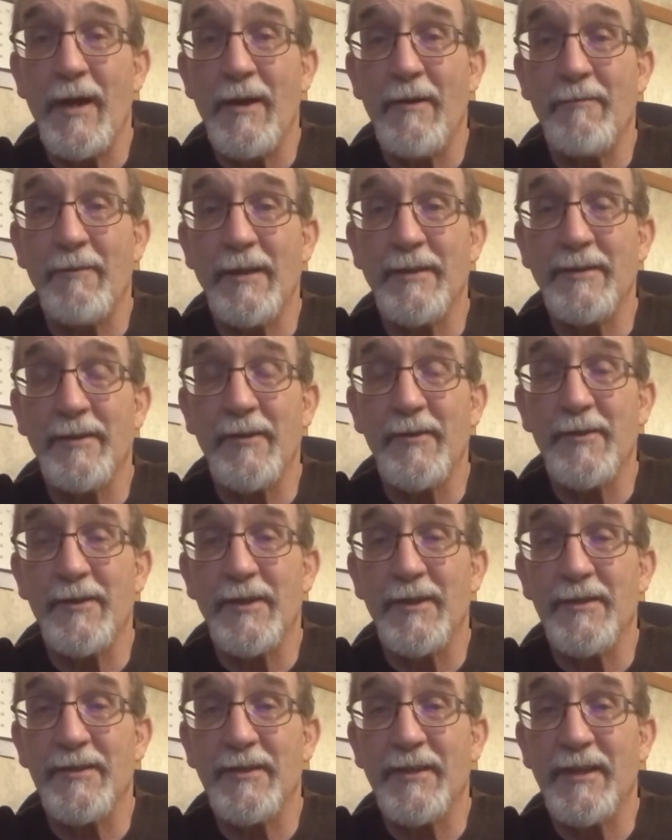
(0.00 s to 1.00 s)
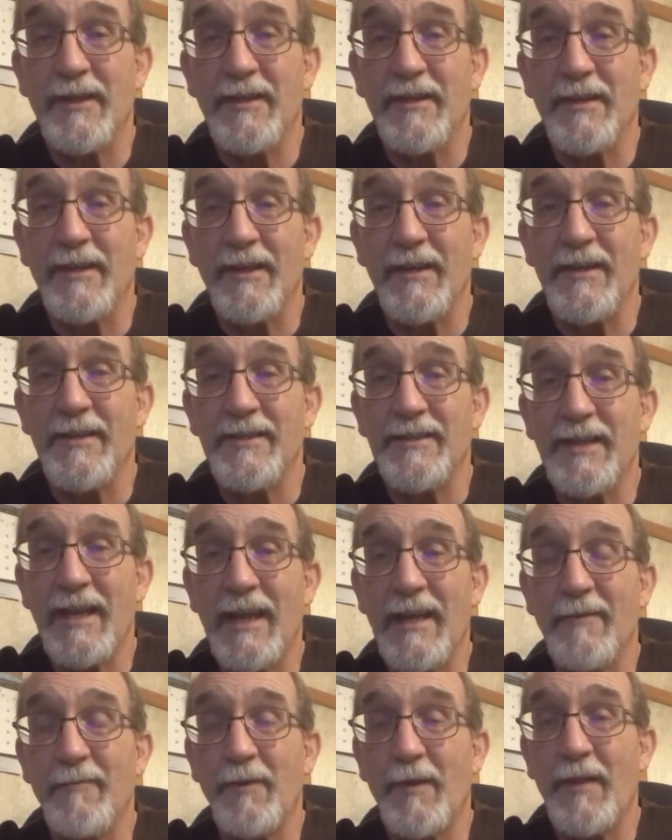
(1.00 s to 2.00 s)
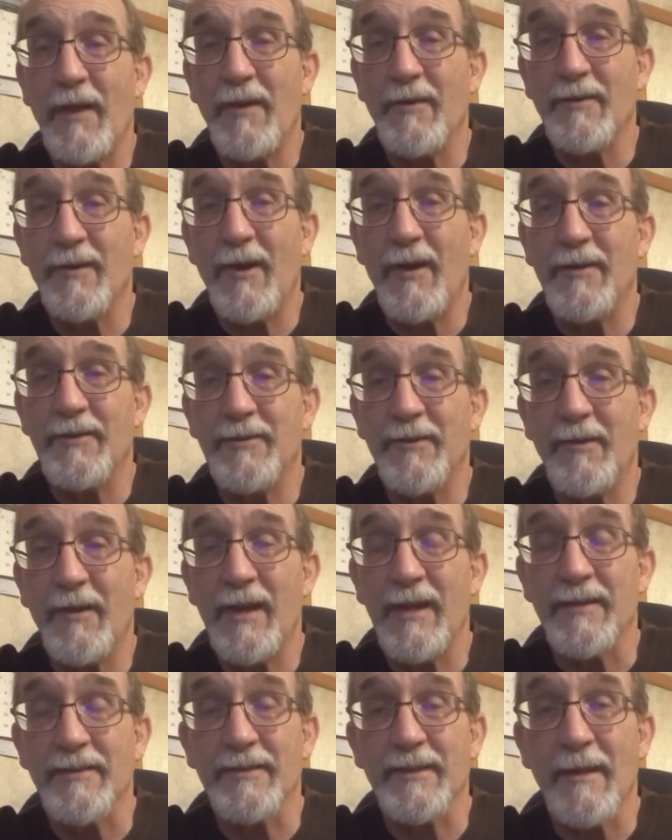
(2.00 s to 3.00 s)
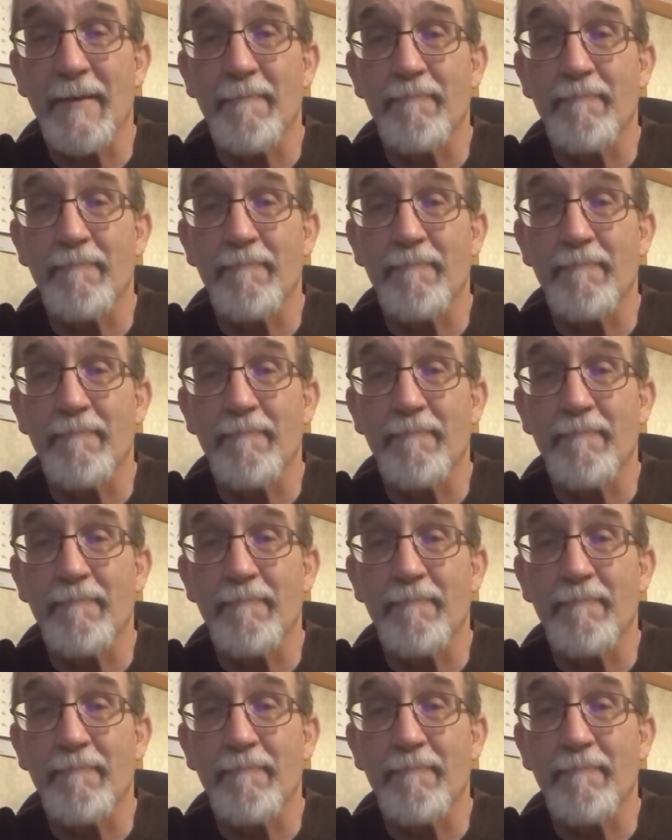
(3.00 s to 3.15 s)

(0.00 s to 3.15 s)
resolution is gonna stand without God's grace.